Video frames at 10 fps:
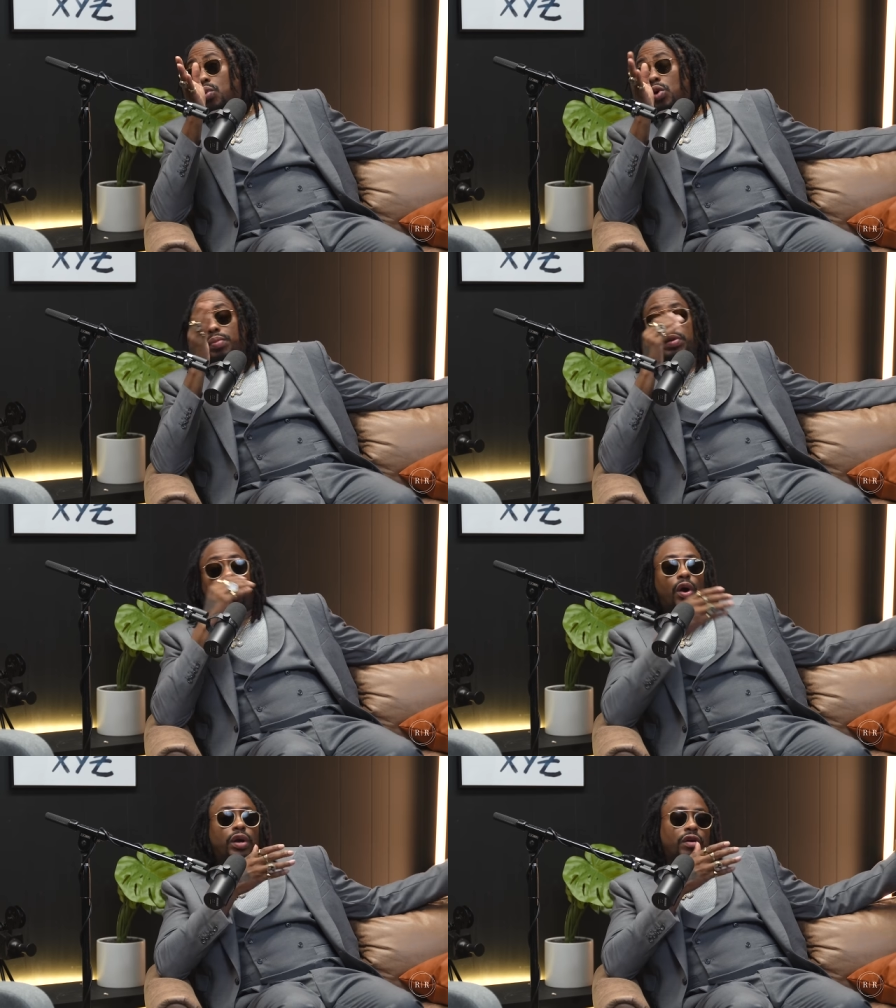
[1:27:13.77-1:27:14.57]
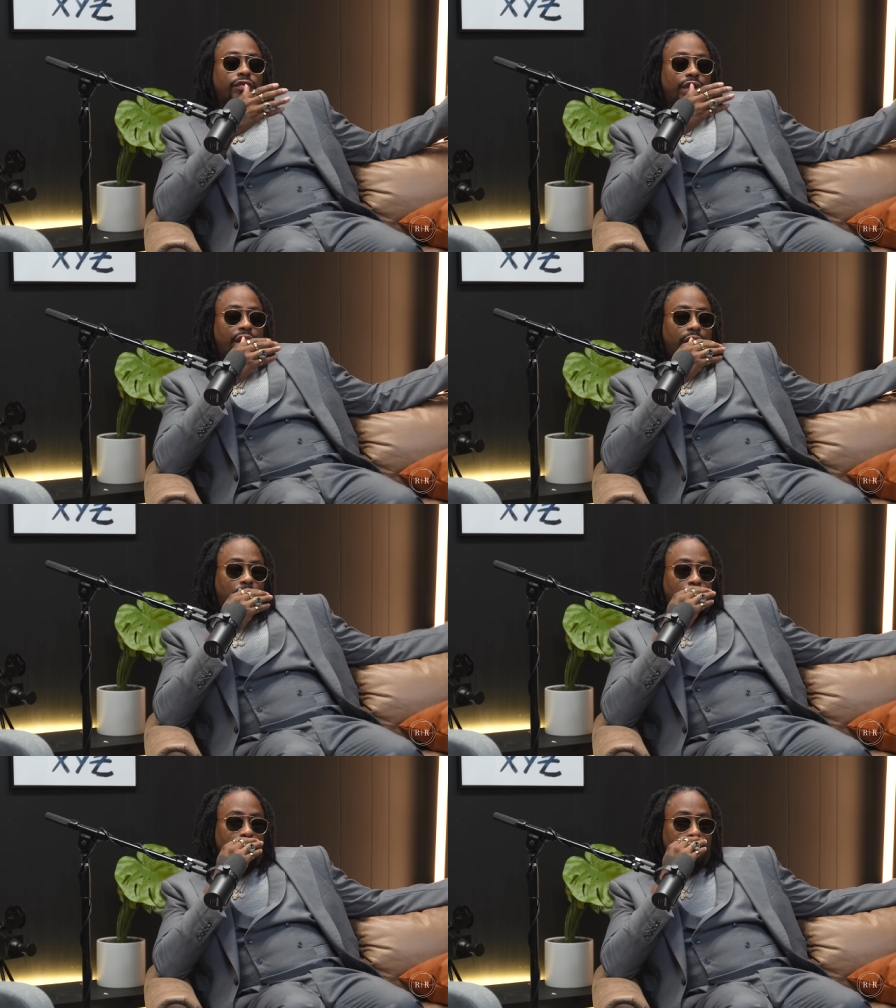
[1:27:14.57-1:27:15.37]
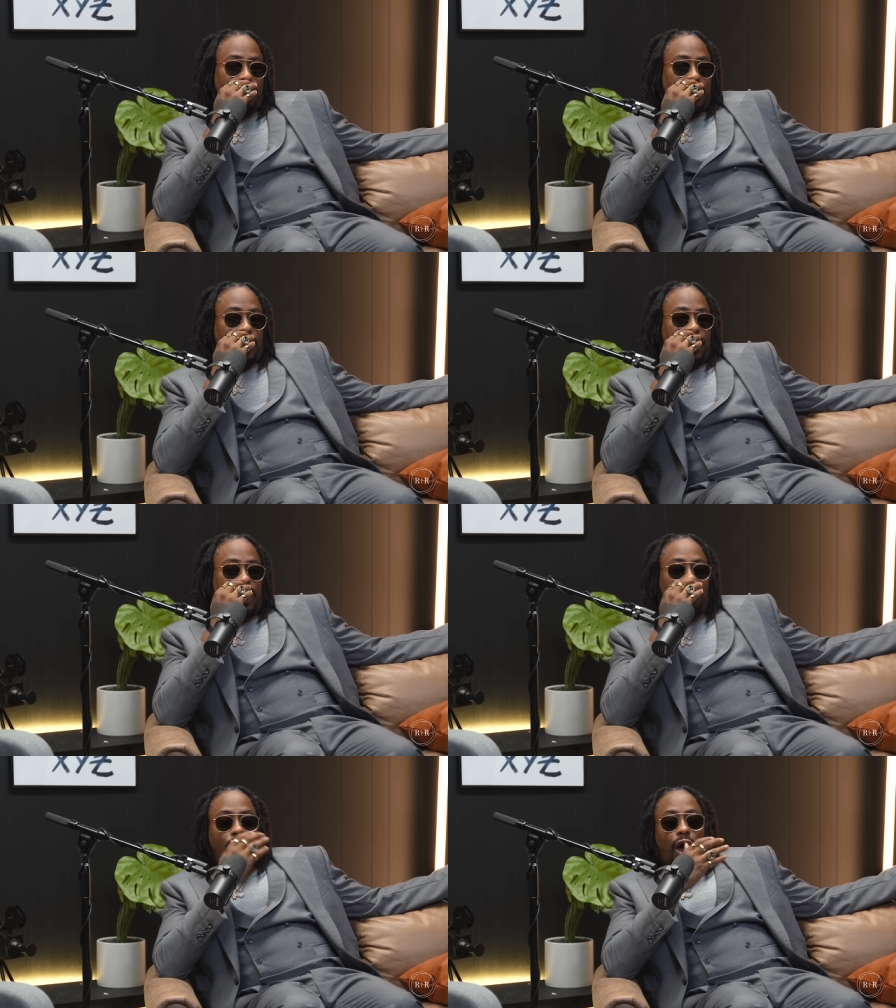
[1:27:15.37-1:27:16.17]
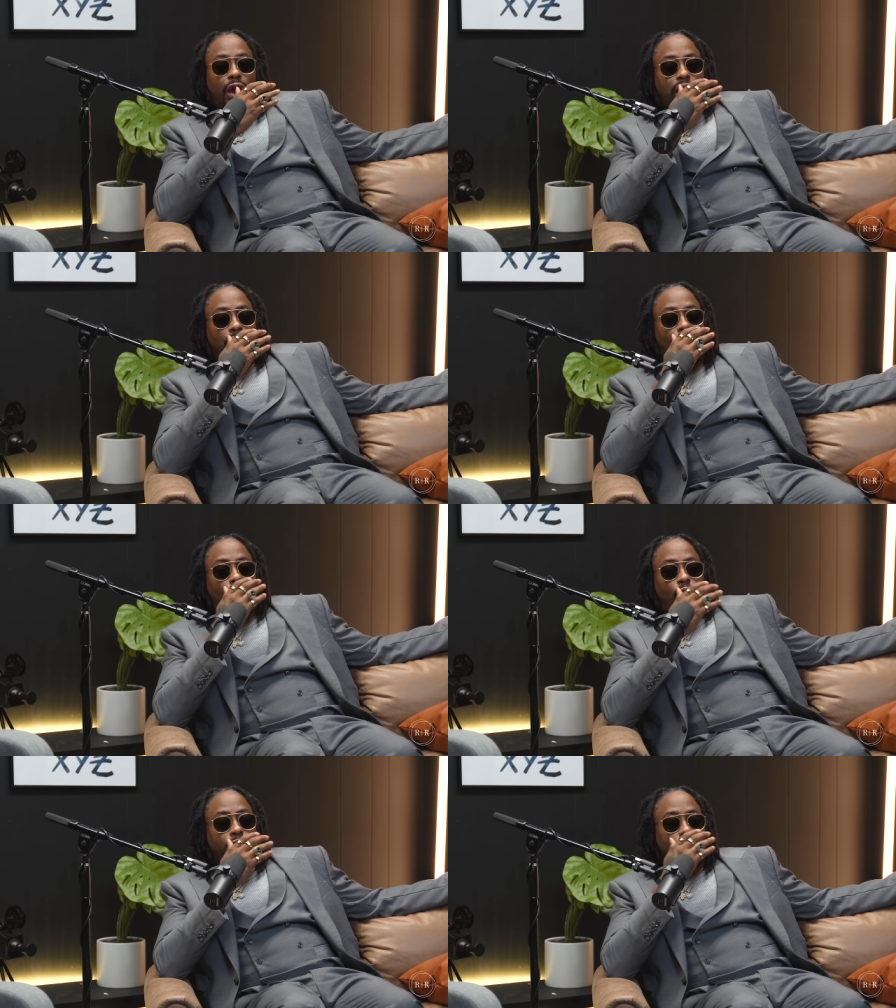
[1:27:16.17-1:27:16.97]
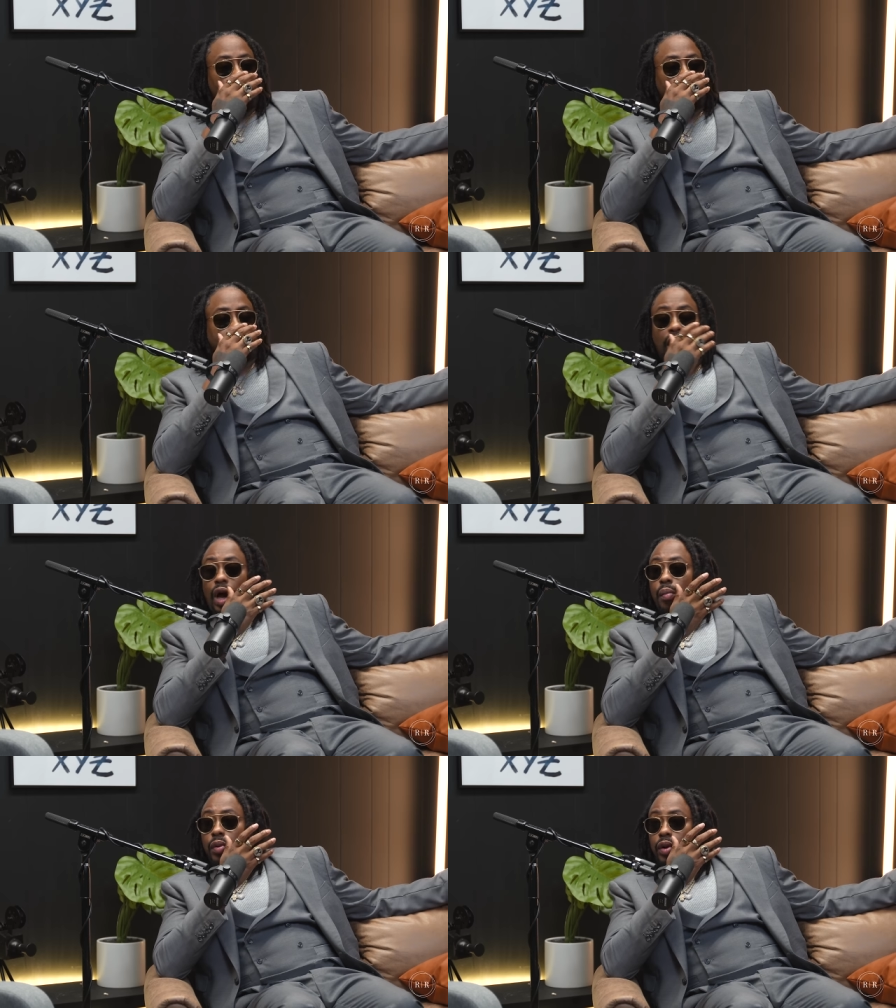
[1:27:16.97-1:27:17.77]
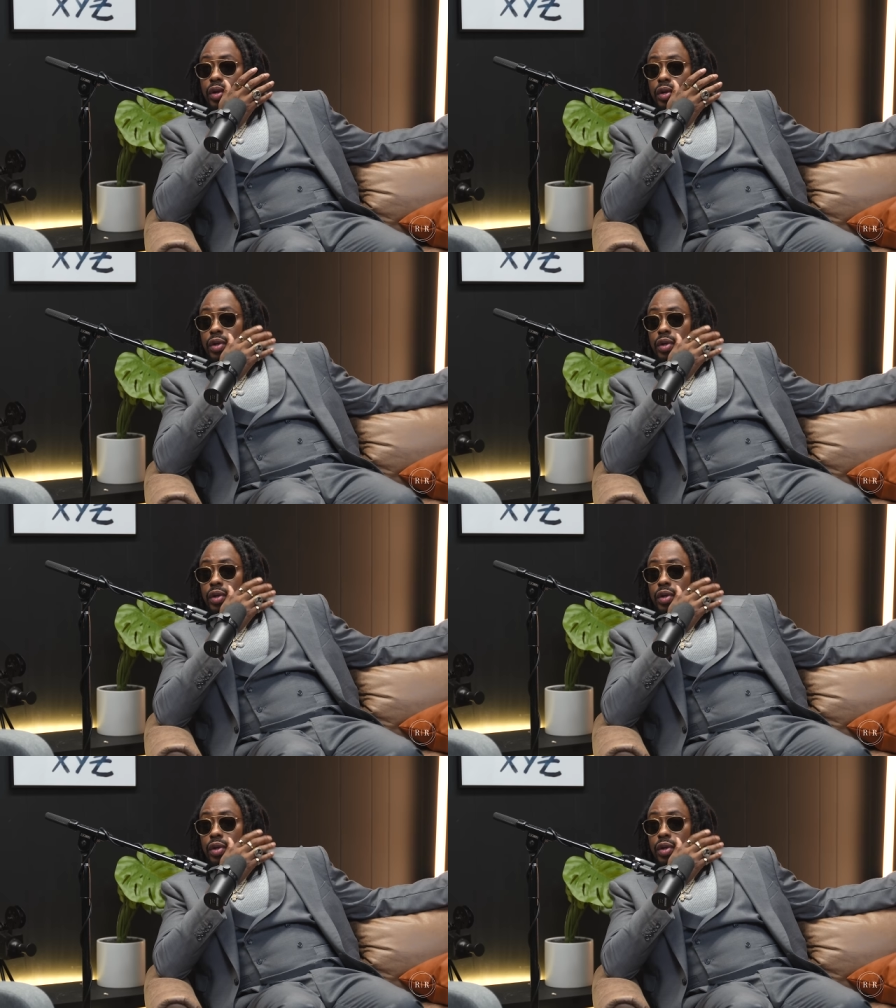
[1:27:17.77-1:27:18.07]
will be part of a erotic audio soundbook.